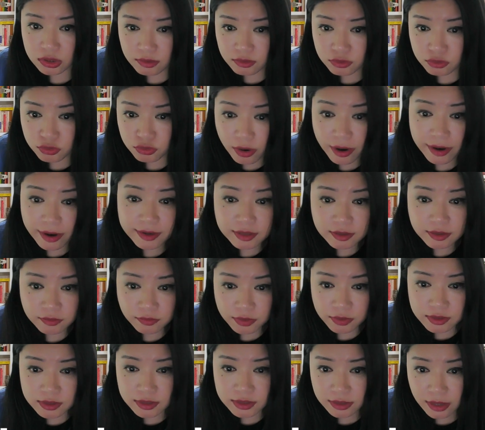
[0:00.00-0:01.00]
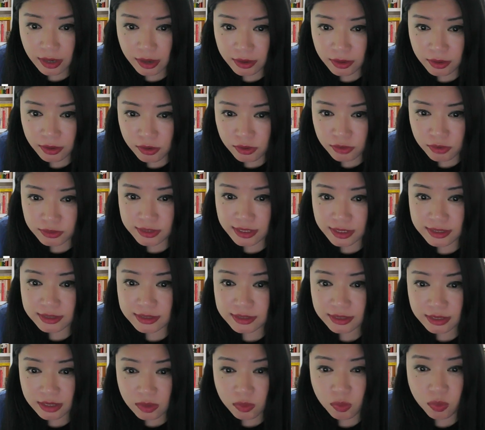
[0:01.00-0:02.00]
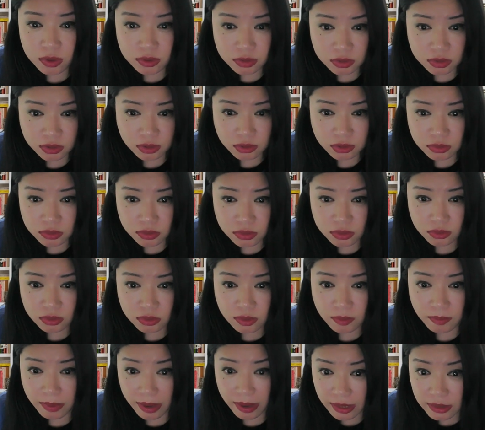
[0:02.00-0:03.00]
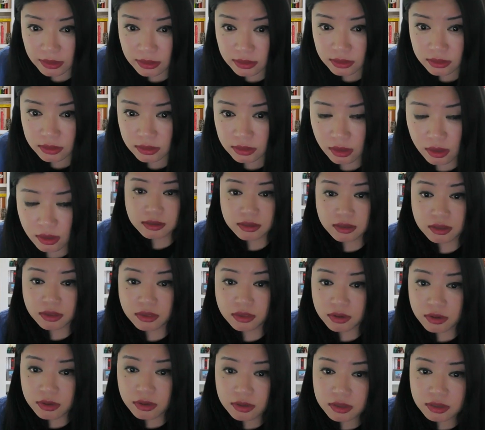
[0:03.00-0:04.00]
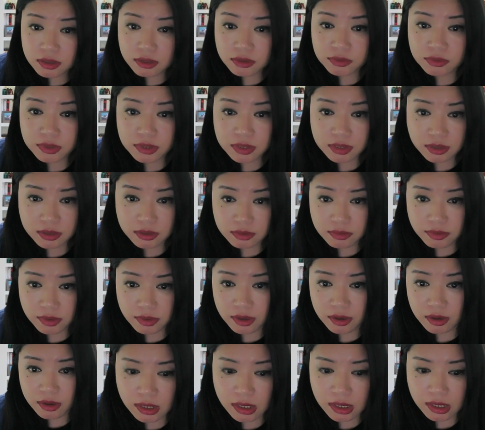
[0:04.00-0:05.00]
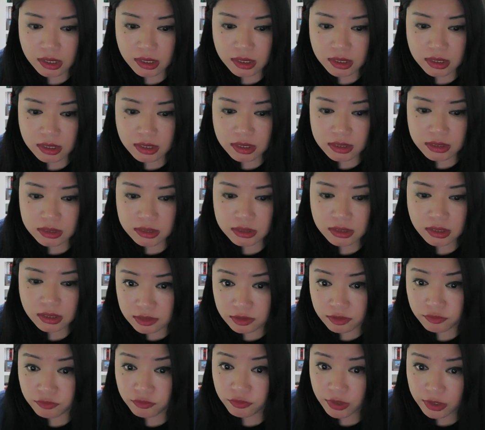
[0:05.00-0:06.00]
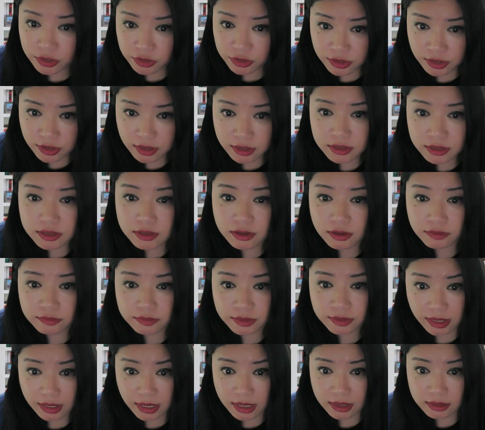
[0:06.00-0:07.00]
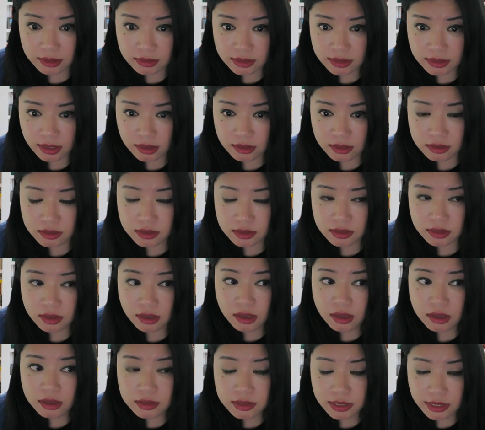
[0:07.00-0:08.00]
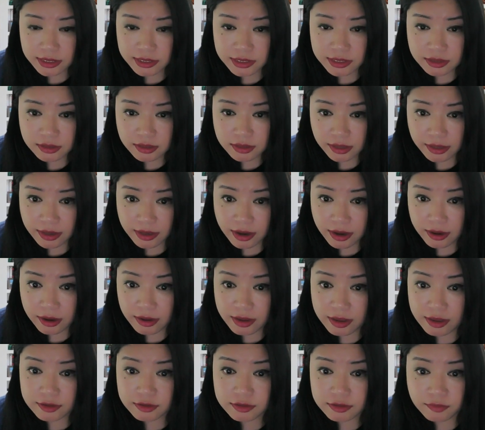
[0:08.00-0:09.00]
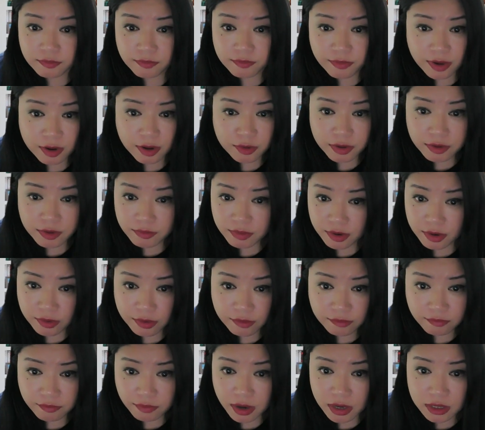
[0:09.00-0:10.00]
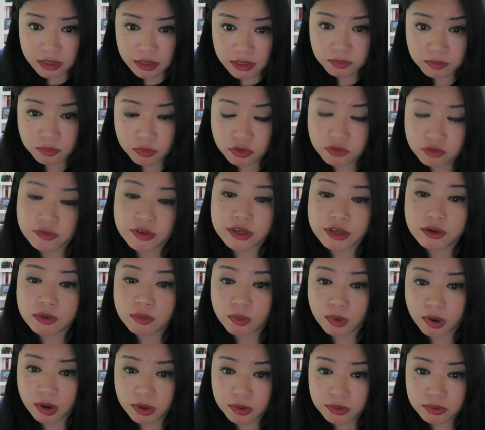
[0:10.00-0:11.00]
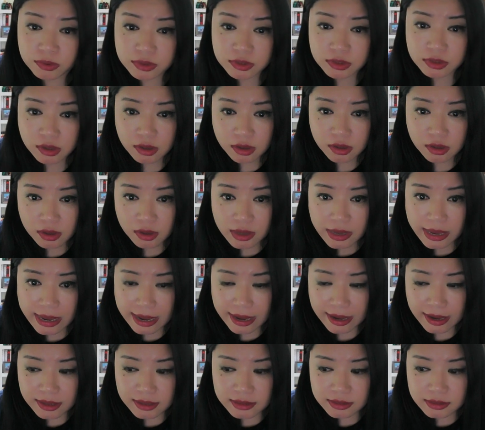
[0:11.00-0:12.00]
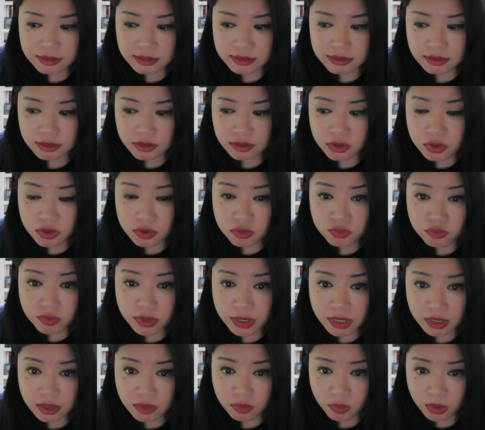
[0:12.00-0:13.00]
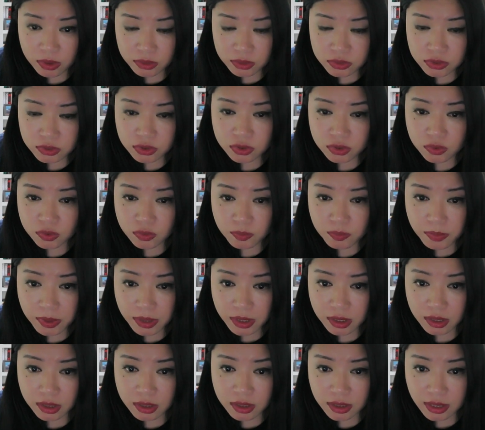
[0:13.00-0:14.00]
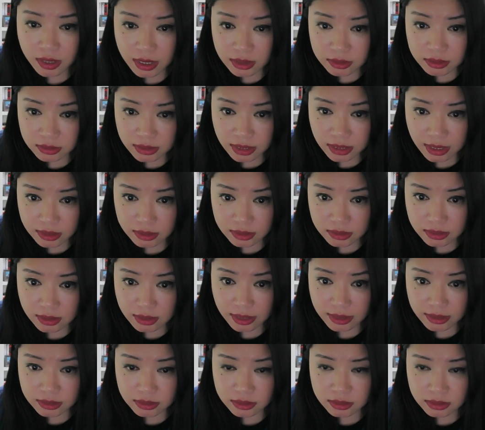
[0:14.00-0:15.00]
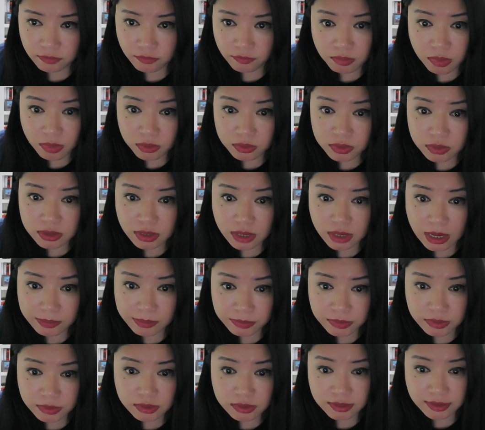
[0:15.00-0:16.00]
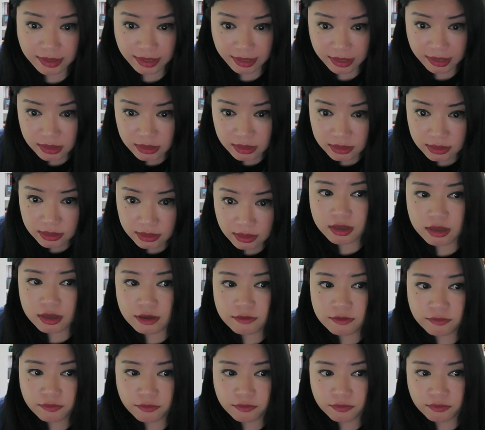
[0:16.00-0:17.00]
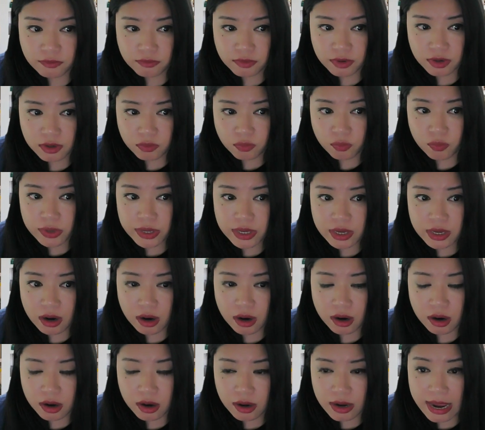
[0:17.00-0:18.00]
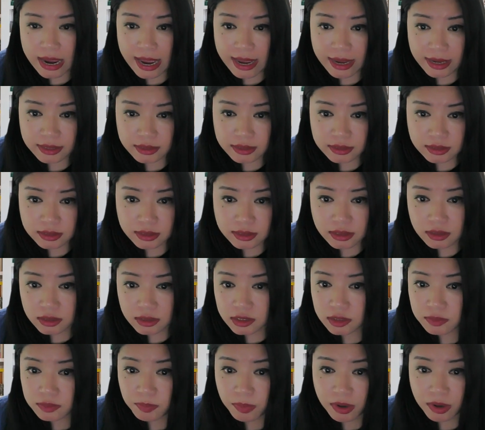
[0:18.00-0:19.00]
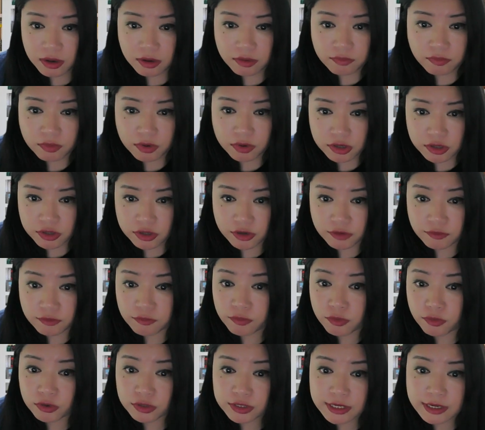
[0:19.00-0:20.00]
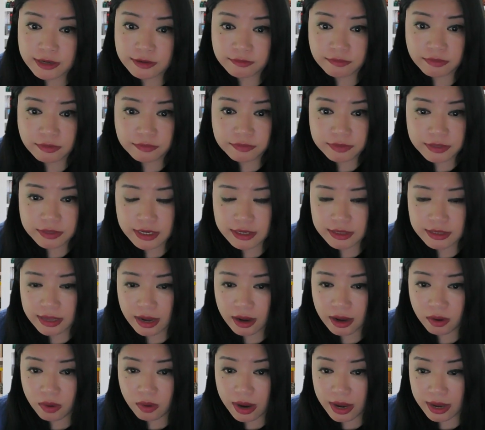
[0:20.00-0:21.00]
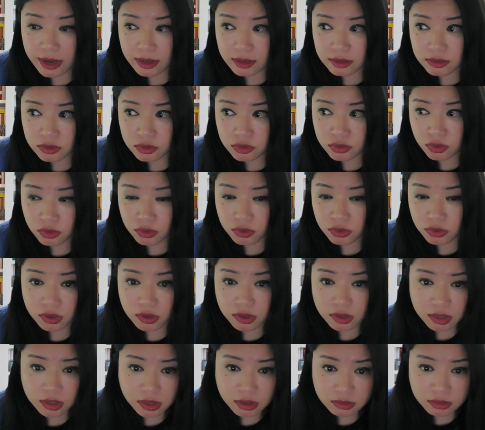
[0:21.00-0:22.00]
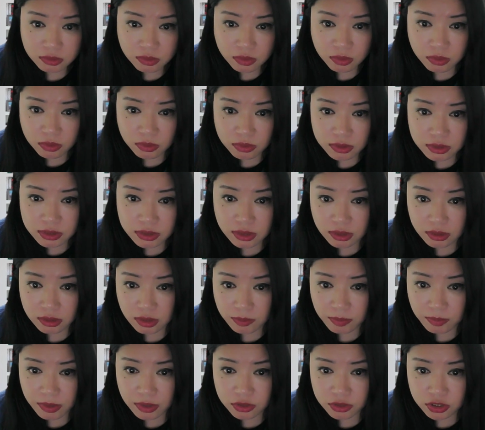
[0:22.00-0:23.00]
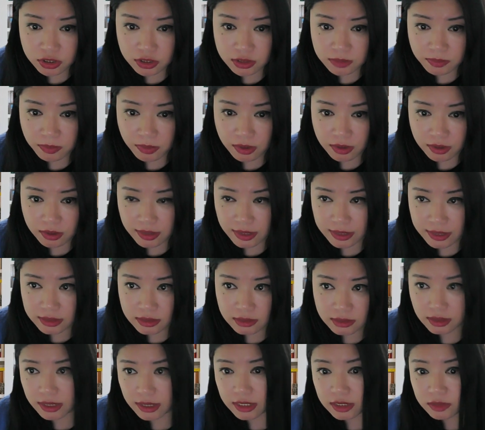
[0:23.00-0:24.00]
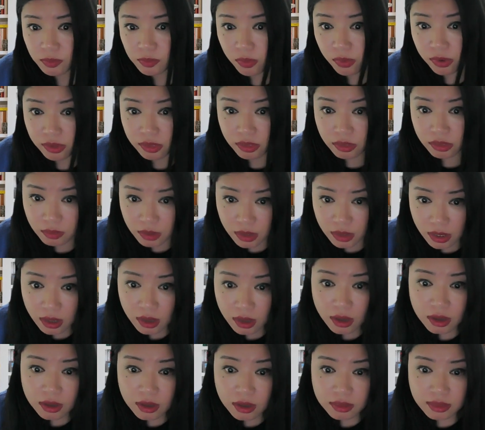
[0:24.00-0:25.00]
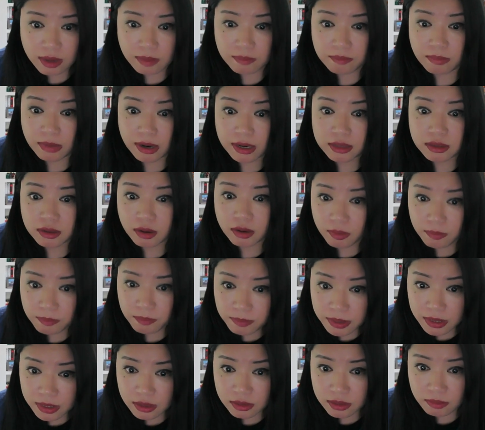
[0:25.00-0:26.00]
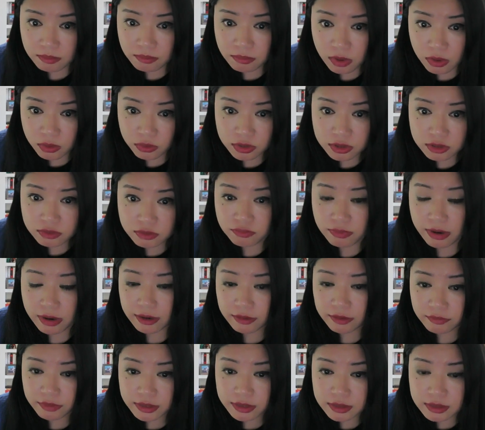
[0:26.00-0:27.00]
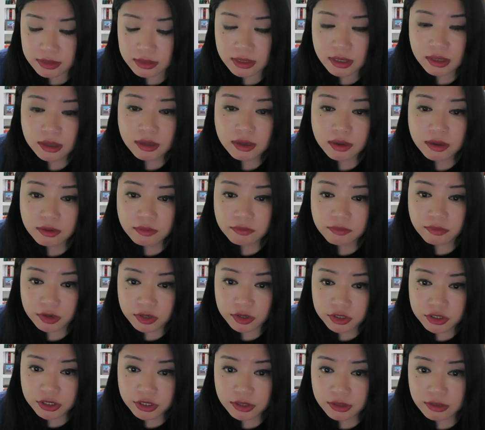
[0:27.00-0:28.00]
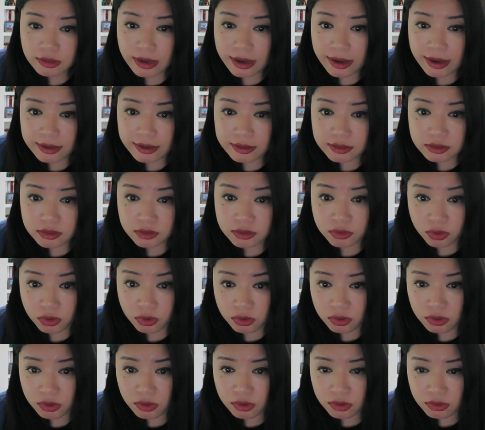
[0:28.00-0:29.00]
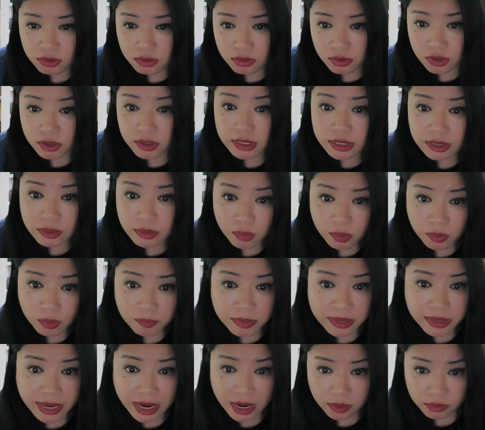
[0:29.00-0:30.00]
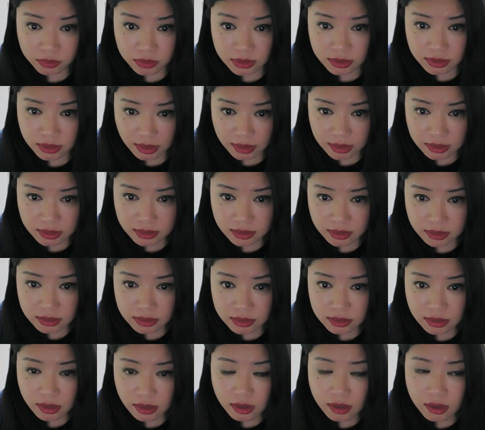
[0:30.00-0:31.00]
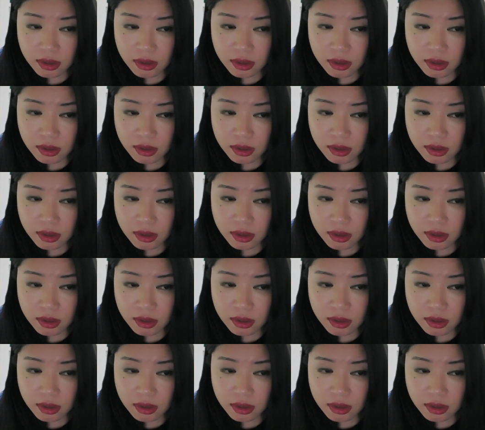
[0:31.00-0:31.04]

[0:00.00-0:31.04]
try different styles and see what suits you the best. The third criteria is the freshness of the content. Data and AI is a very, very fast-moving world, and you really want to pick content that's most up to date. If we are at Spark version 14.15 now, and you're learning a course on Apache Spark that's 8.3, that might not be the most relevant version and your learning will be outdated.